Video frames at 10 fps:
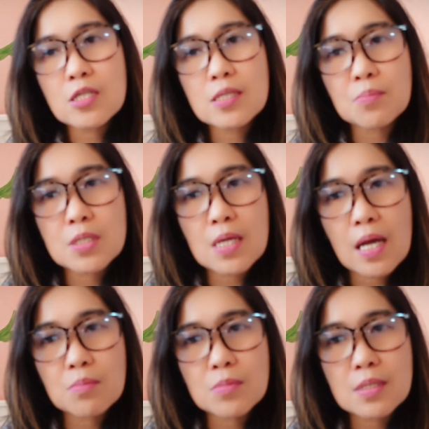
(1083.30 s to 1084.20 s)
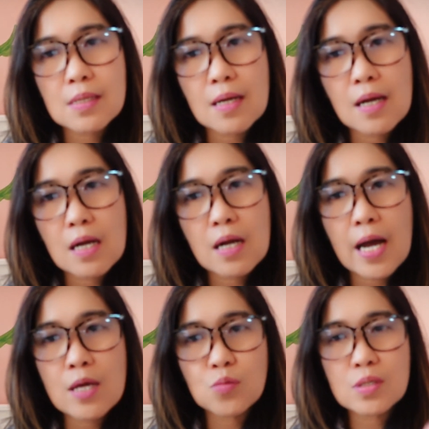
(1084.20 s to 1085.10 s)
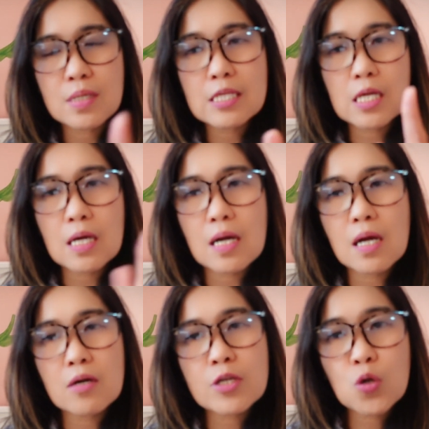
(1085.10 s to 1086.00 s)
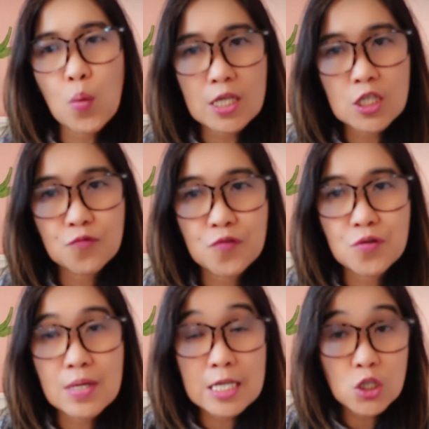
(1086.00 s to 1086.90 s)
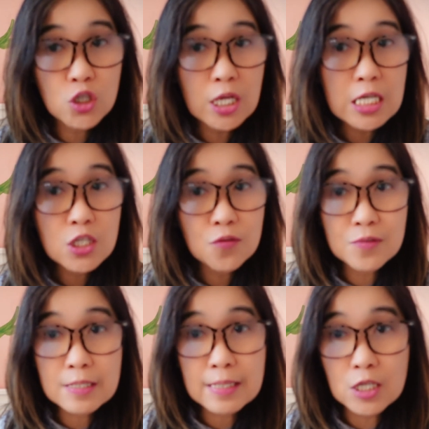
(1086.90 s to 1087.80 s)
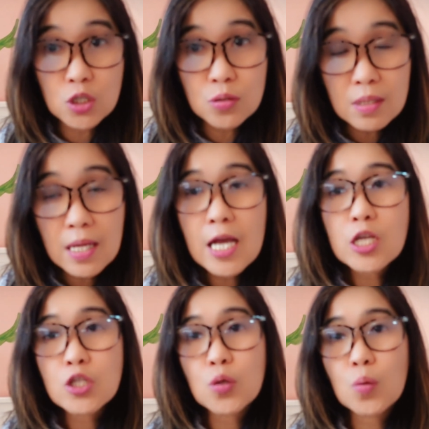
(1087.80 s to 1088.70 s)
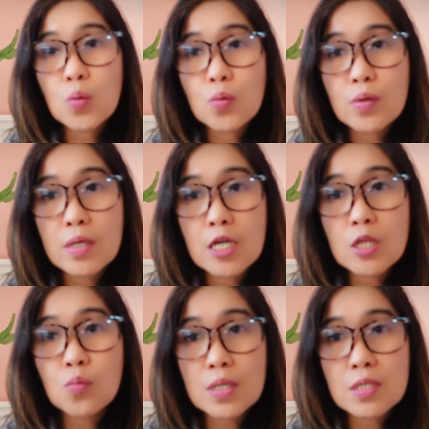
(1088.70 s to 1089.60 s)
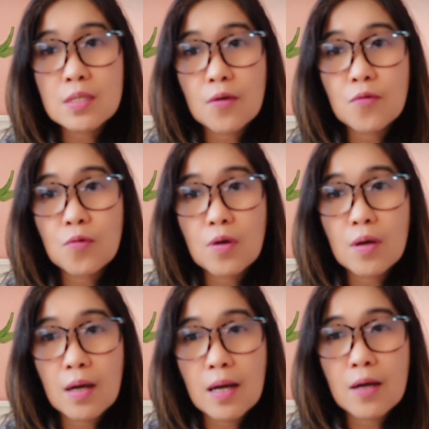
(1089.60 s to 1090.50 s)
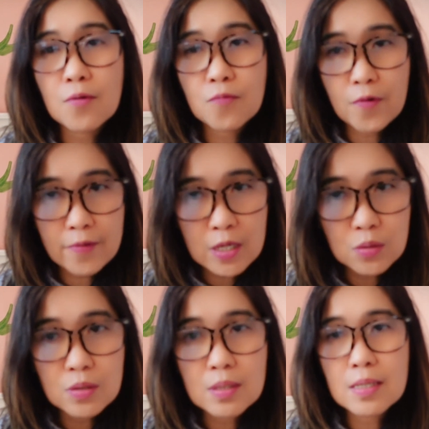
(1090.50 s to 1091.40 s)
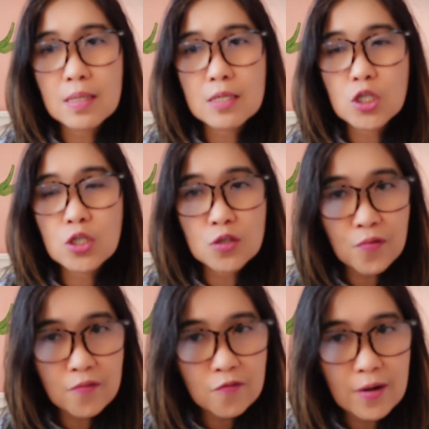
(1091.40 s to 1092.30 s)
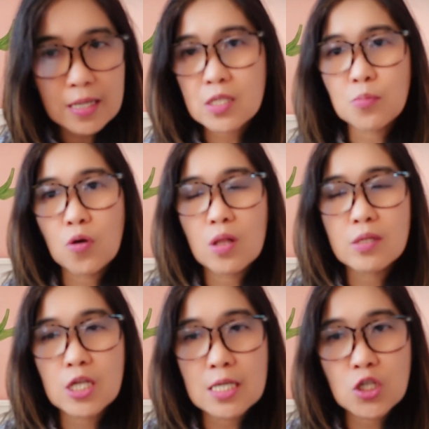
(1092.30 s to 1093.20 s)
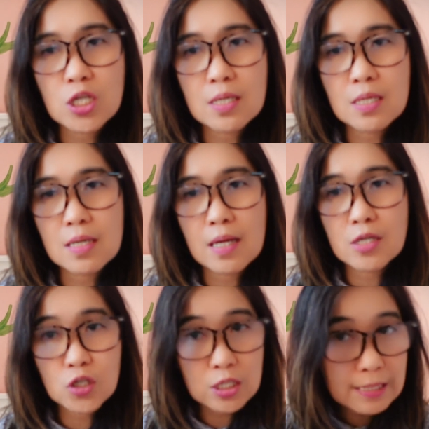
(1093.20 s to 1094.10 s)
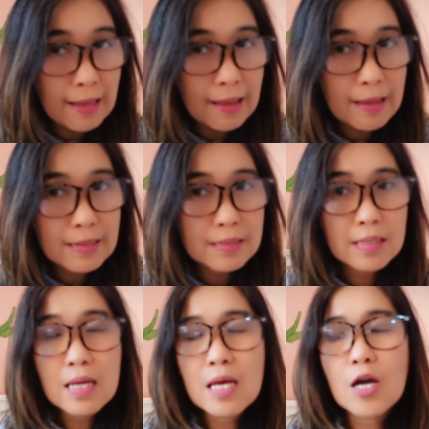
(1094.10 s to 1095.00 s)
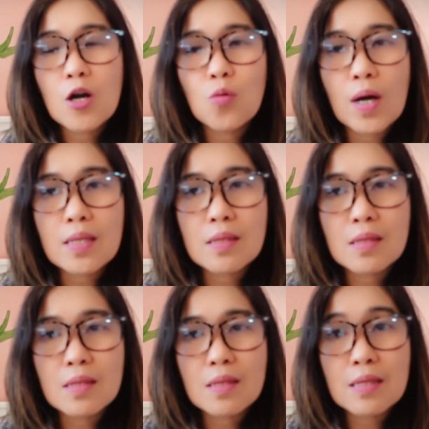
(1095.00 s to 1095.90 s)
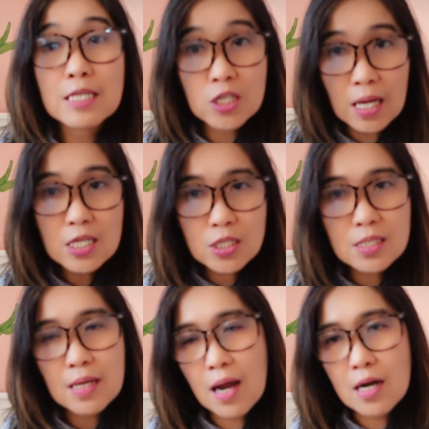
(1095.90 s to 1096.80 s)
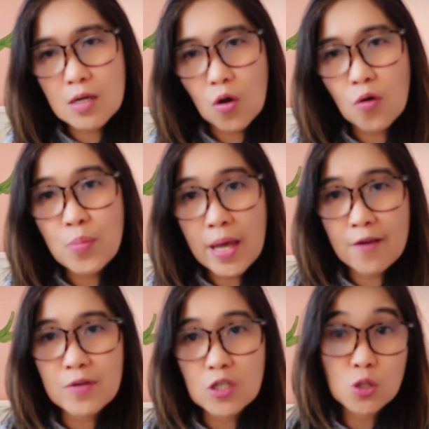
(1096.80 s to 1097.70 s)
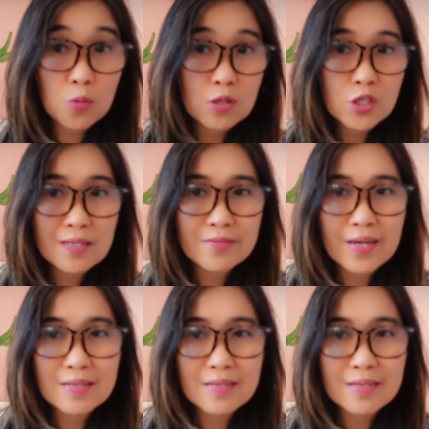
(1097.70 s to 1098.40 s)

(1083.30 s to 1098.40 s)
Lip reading: sometimes I would request for a change of schedule. So it was very good. She's very flexible, and she understands what the challenges are of having small children.